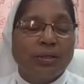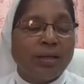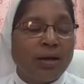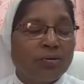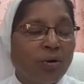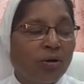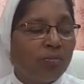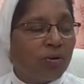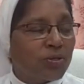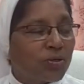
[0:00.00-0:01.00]
now
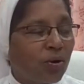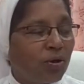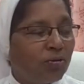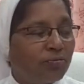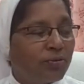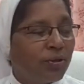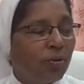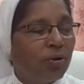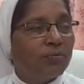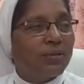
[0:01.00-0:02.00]
almost all of the
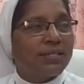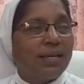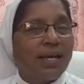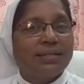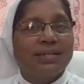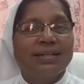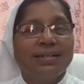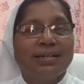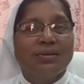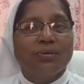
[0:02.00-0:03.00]
whole of the state
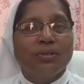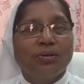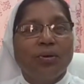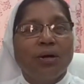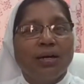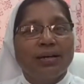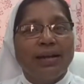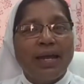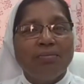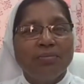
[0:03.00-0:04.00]
would know her
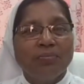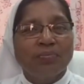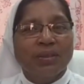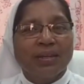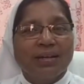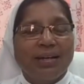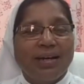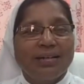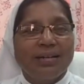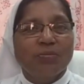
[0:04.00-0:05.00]
name
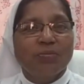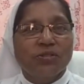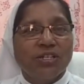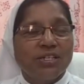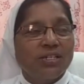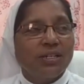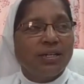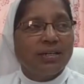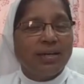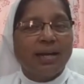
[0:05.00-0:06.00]
and her position,
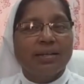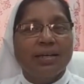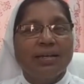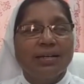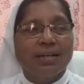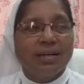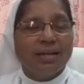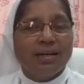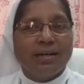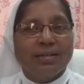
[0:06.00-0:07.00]
her ranking,
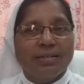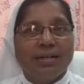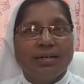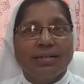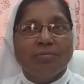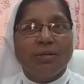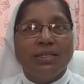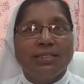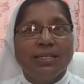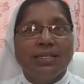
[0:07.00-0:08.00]
her uh,
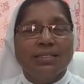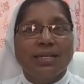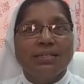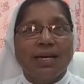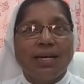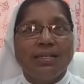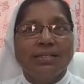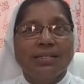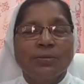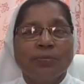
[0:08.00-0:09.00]
abilities and
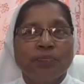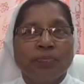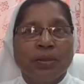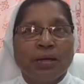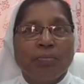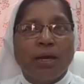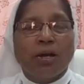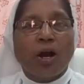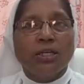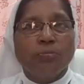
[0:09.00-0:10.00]
talents. May
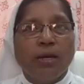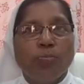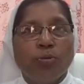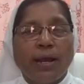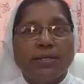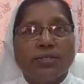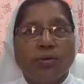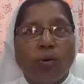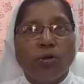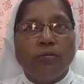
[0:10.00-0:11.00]
God be praised
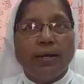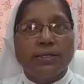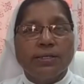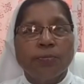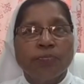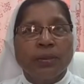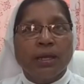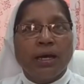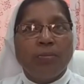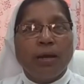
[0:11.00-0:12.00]
always,
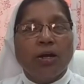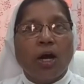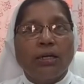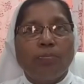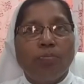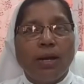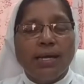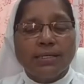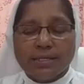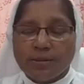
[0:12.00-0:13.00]
and may God
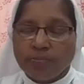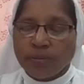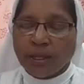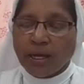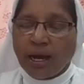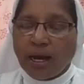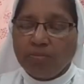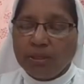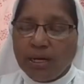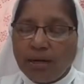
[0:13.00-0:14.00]
bless
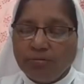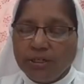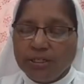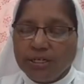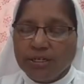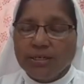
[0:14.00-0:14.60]
our beloved